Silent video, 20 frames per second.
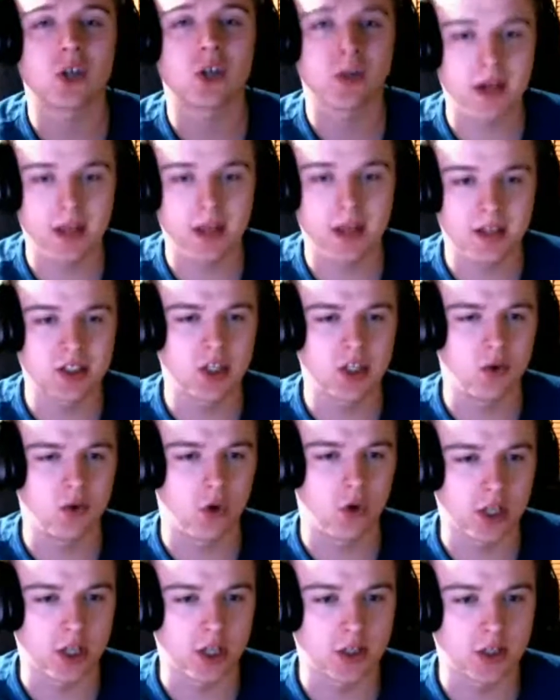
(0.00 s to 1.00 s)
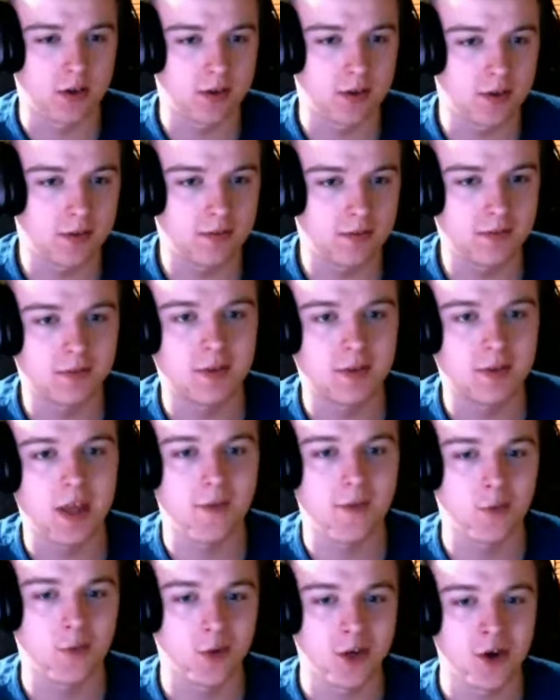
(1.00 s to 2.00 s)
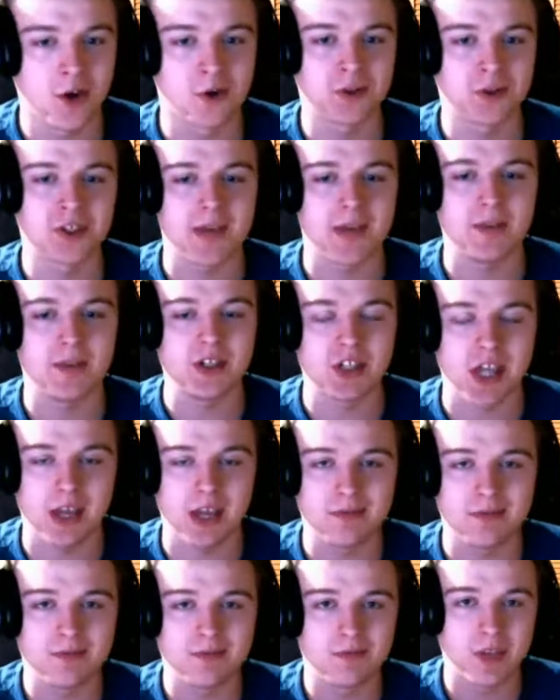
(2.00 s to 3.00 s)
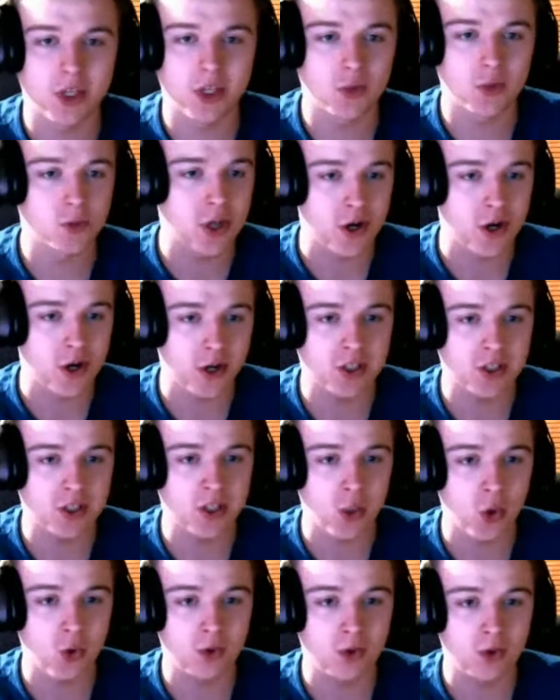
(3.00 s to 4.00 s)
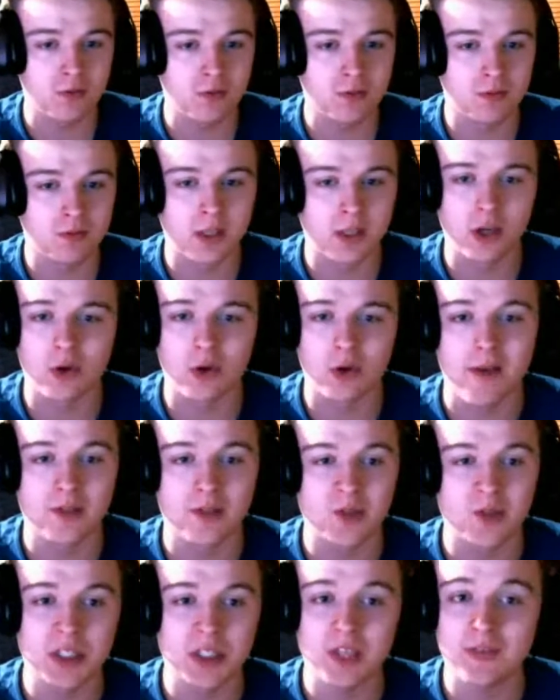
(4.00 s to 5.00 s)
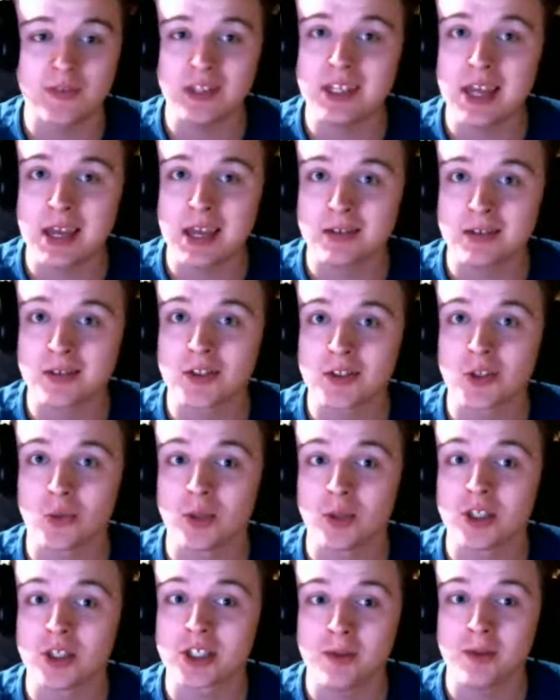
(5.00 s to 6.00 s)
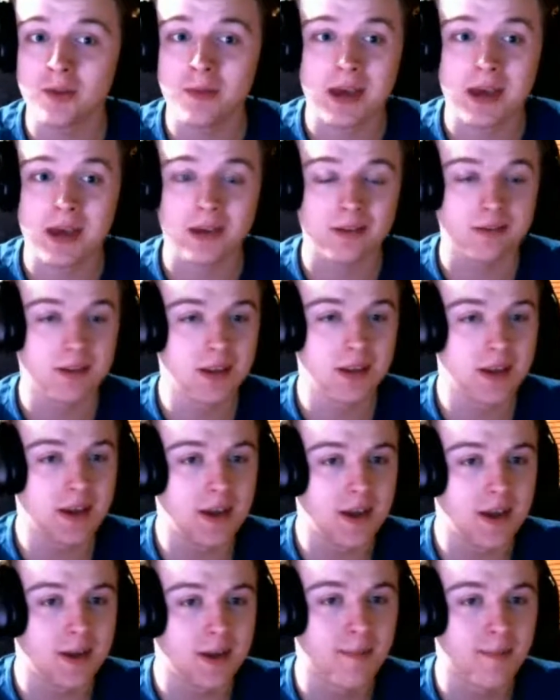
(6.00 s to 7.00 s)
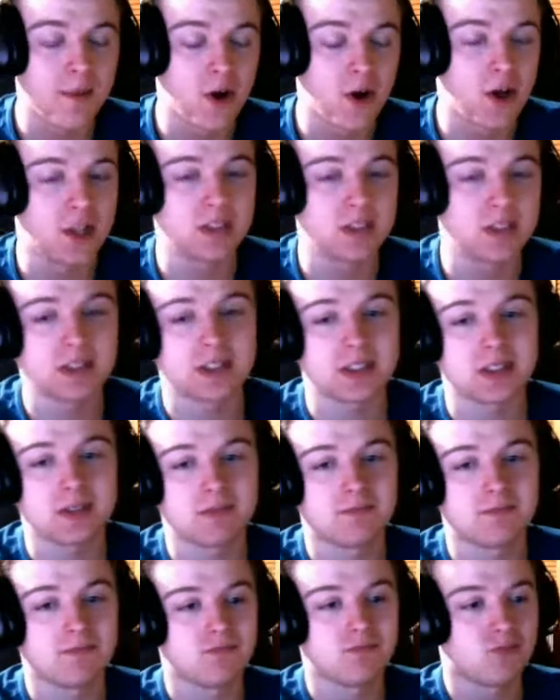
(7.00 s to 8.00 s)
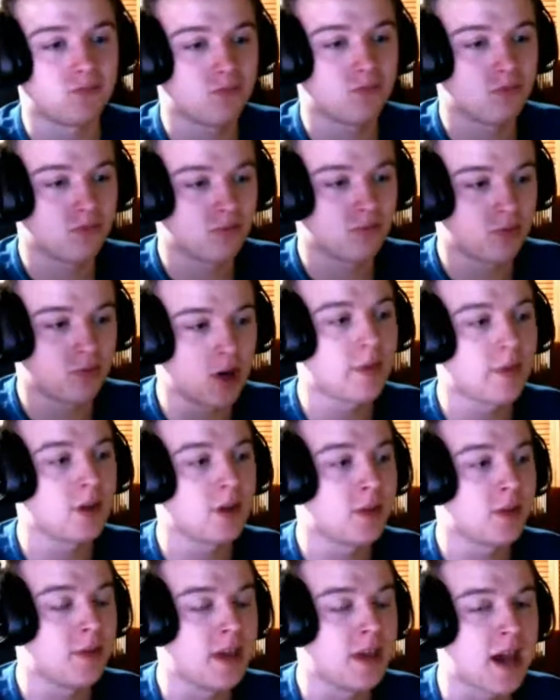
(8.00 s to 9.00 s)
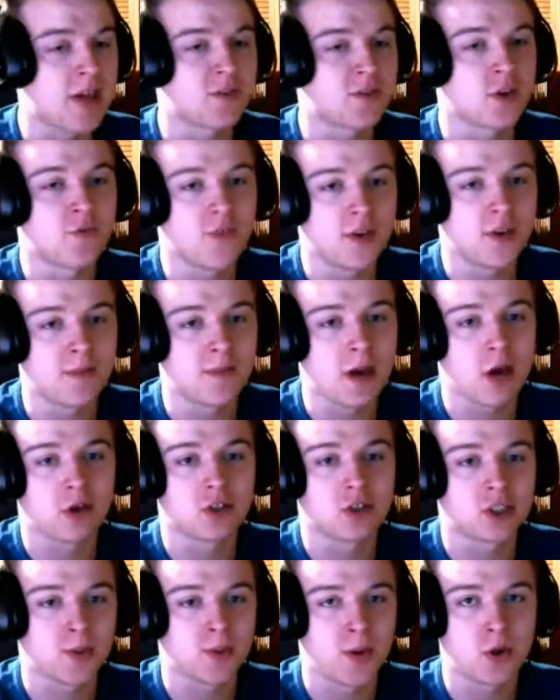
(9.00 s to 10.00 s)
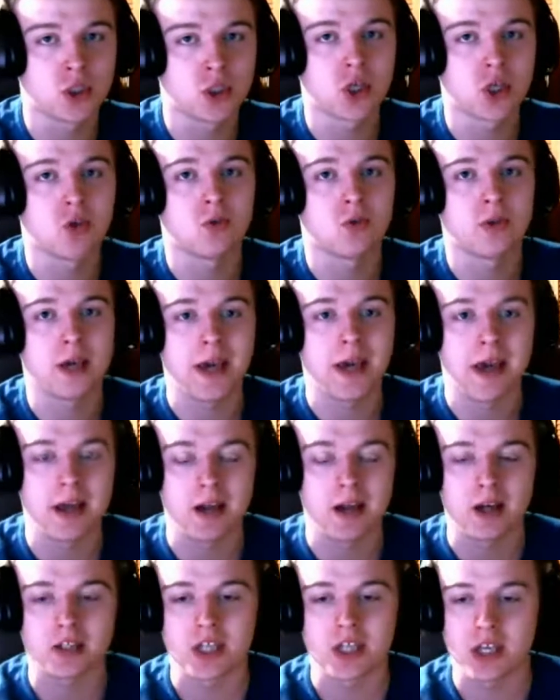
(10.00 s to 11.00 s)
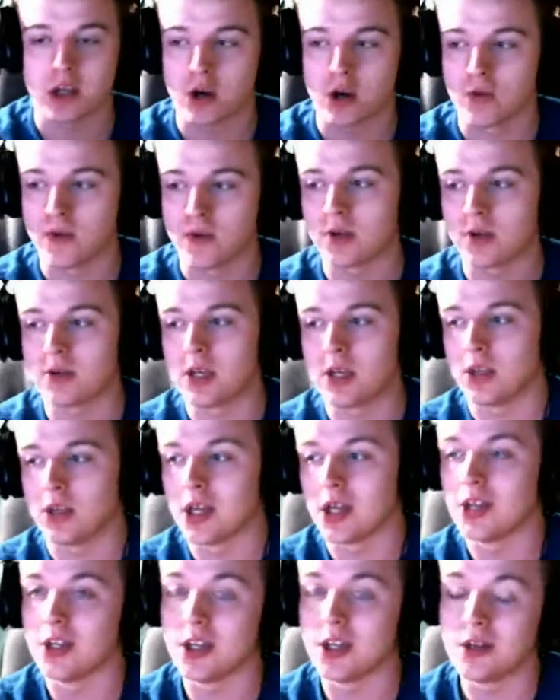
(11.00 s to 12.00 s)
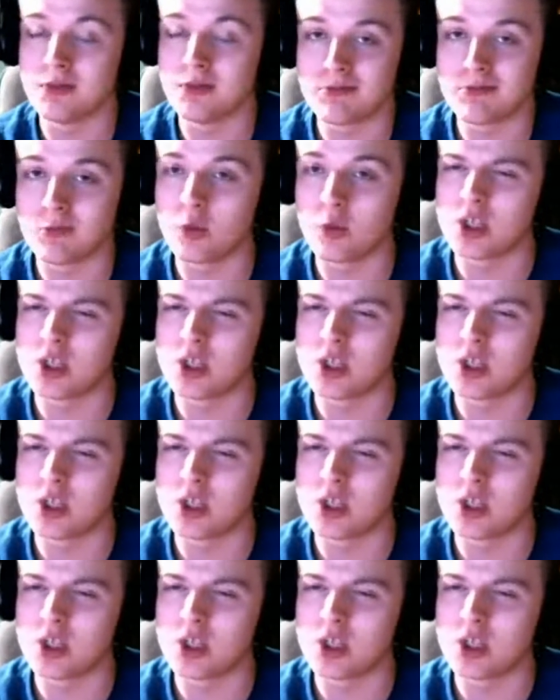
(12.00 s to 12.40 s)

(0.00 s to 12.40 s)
about NXT roster, everyone knows Sami Zayn is returning soon. They don't have a specific date to when he's coming back, but probably going to be after Finn Balor and Samoa Joe at TakeOver in London, which